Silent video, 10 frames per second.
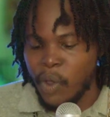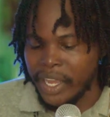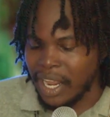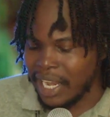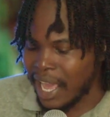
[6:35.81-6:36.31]

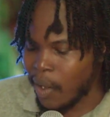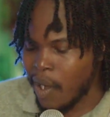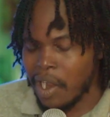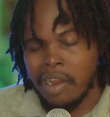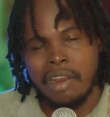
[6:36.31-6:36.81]
going to like
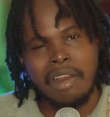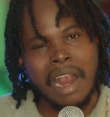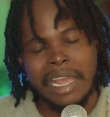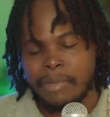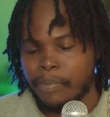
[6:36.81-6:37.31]
one
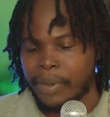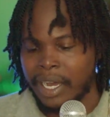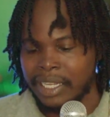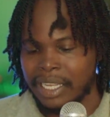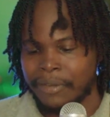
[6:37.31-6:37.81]
grimy
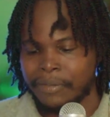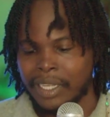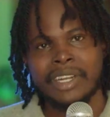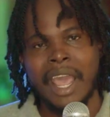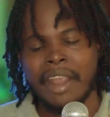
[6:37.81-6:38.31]
part
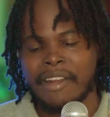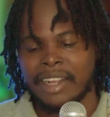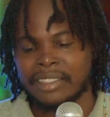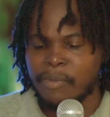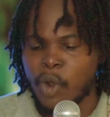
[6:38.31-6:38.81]
after
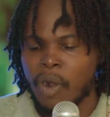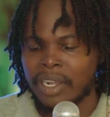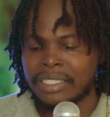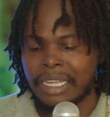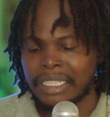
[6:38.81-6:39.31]
Tyrant. Him go
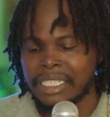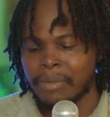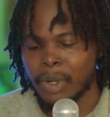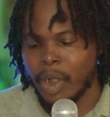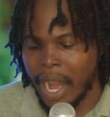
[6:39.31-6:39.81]
a song
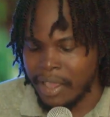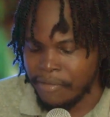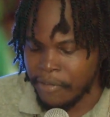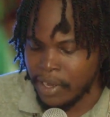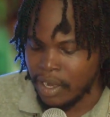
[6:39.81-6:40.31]
named
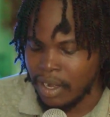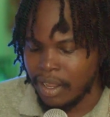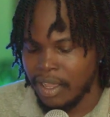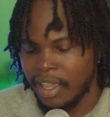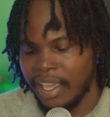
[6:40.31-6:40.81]
Rifle,
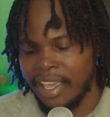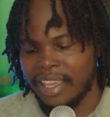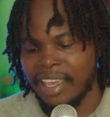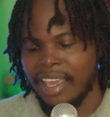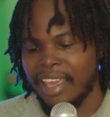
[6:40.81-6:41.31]

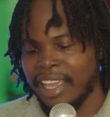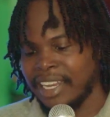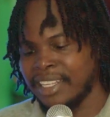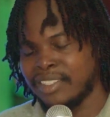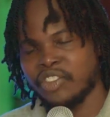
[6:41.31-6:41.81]
aka
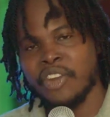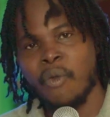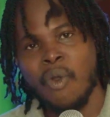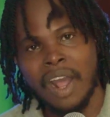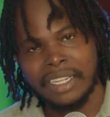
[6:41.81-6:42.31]
District
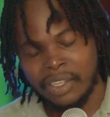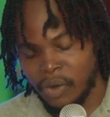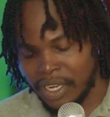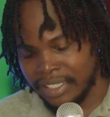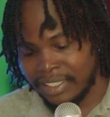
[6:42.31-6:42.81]
1.
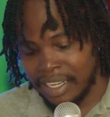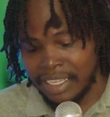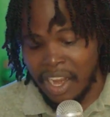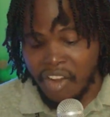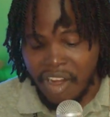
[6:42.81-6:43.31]
Now that song
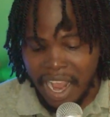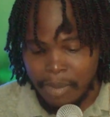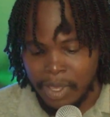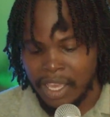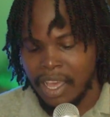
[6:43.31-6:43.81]
they grimy.